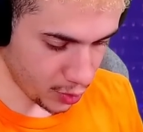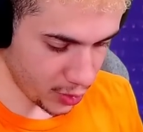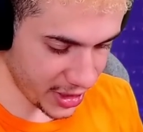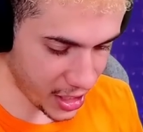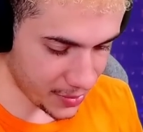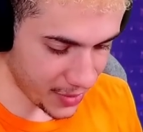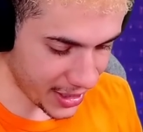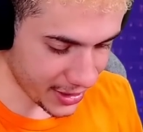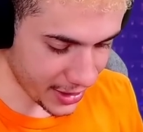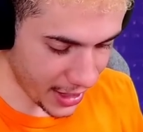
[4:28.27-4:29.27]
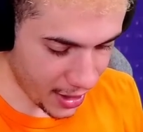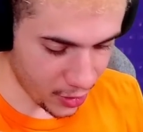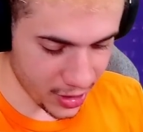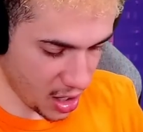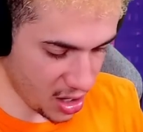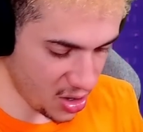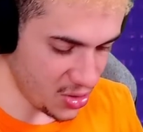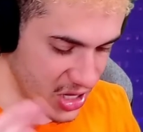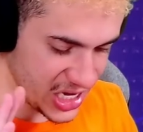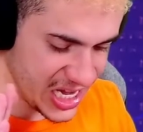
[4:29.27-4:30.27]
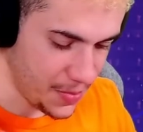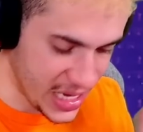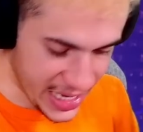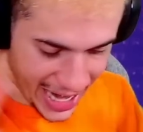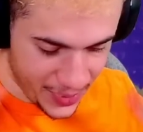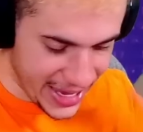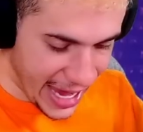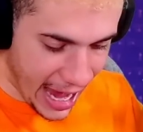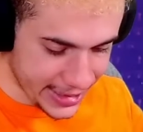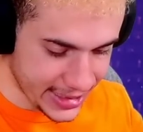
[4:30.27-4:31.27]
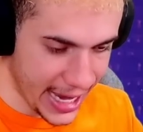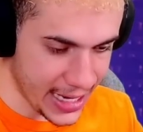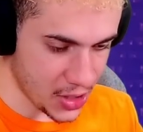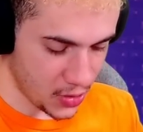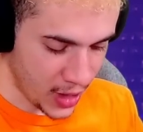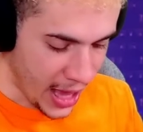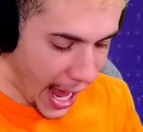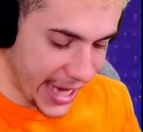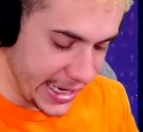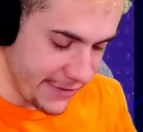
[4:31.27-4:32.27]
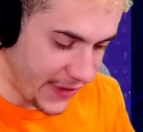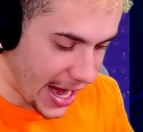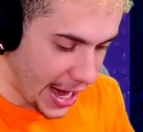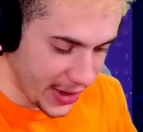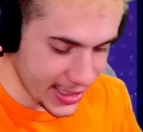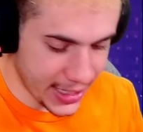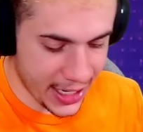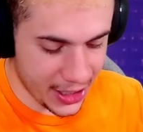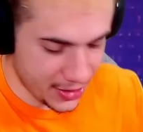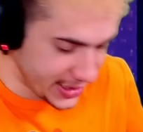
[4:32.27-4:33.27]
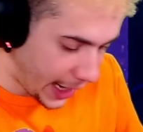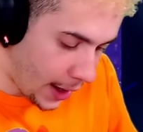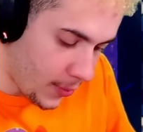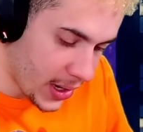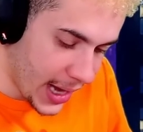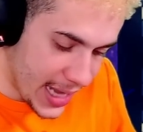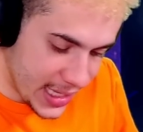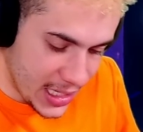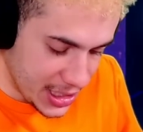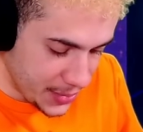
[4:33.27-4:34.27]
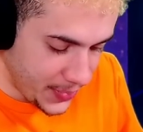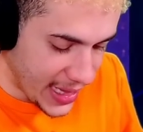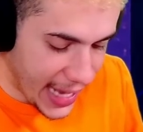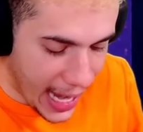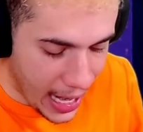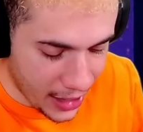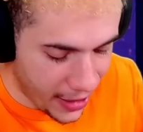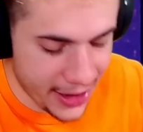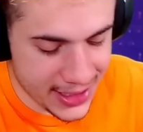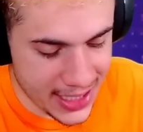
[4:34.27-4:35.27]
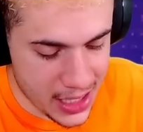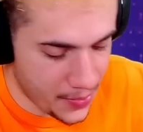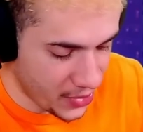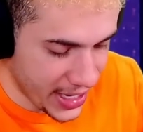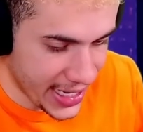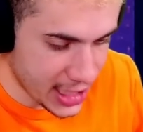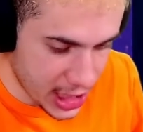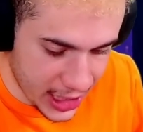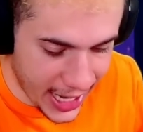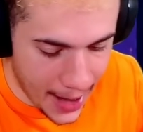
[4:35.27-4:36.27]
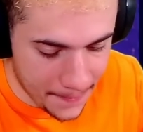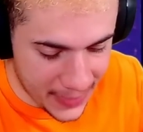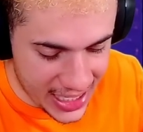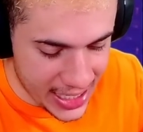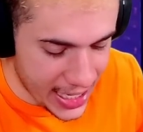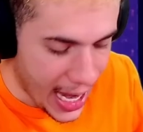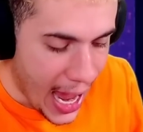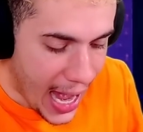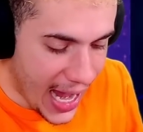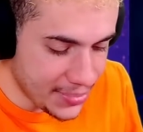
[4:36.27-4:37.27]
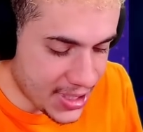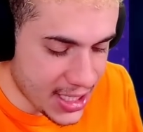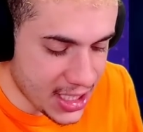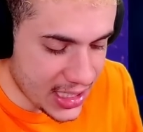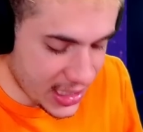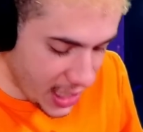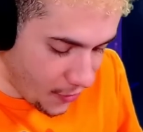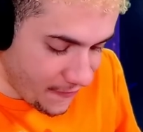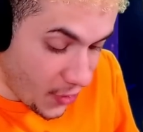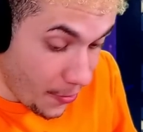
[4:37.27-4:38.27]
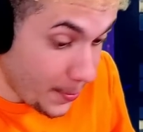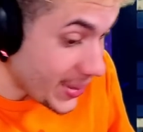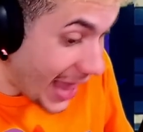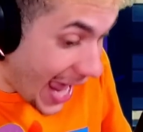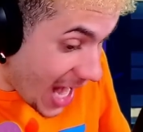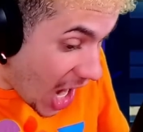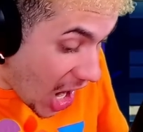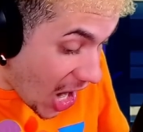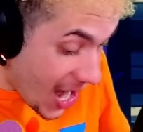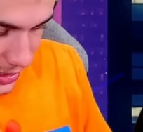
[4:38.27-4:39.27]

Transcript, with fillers: We ain't making it out. Ooh, look at me. I play Hog Cycle. I can Fireball Cycle your tower and then just play Hog Riders at the bridge. Look at me. I'm such a skillful player.